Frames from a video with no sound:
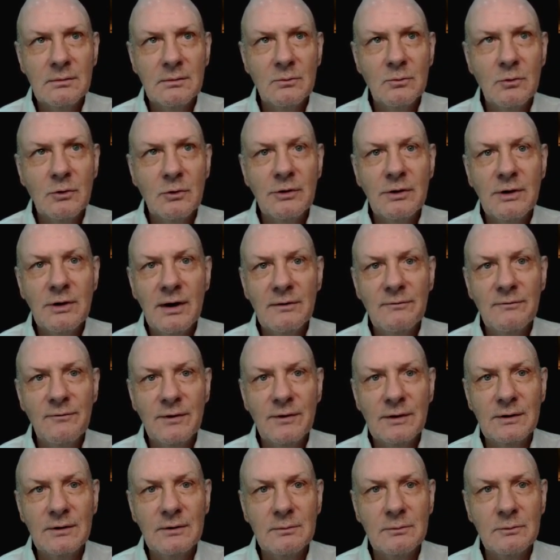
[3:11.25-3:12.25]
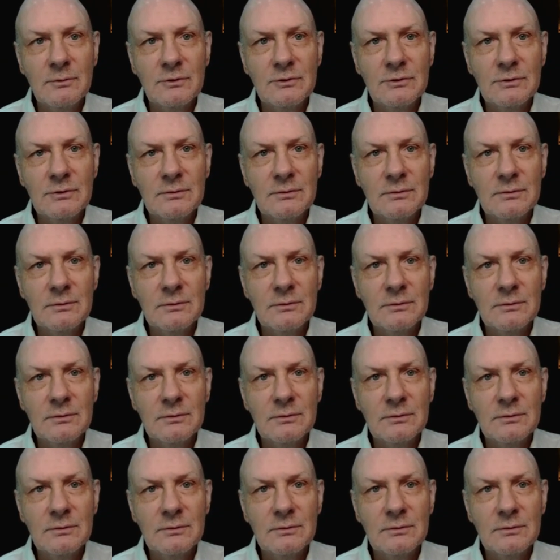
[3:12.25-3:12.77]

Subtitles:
We're not victims.